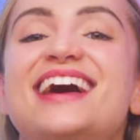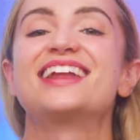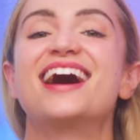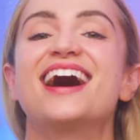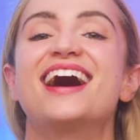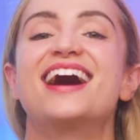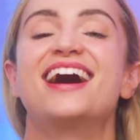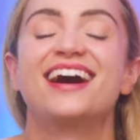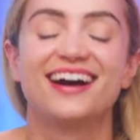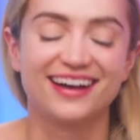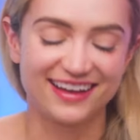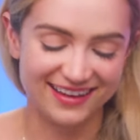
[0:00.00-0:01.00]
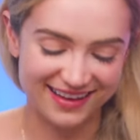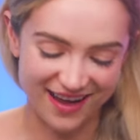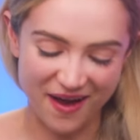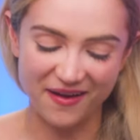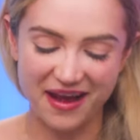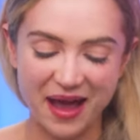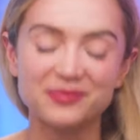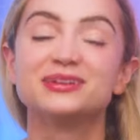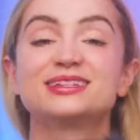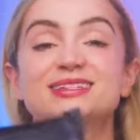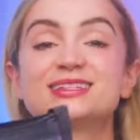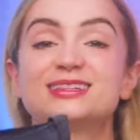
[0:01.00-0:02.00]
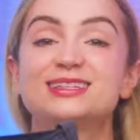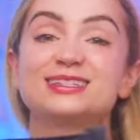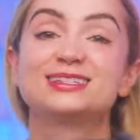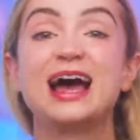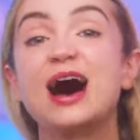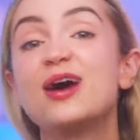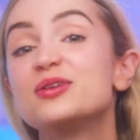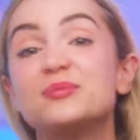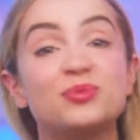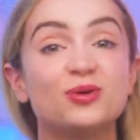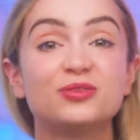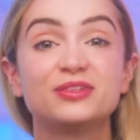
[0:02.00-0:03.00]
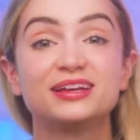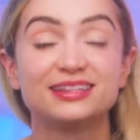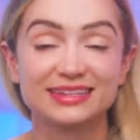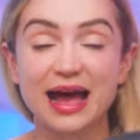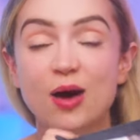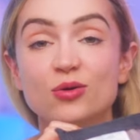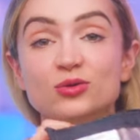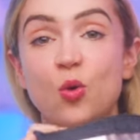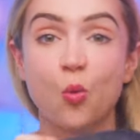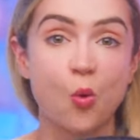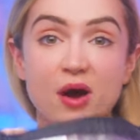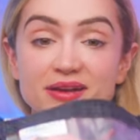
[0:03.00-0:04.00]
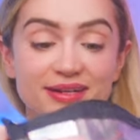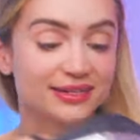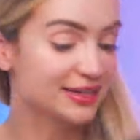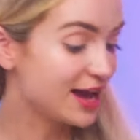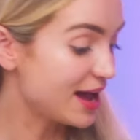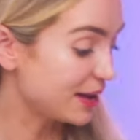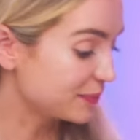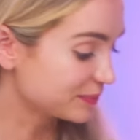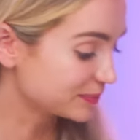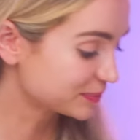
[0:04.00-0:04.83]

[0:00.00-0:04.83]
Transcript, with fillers: Ta-da! All right, I'm gonna just sit this down and pull things out one at a time.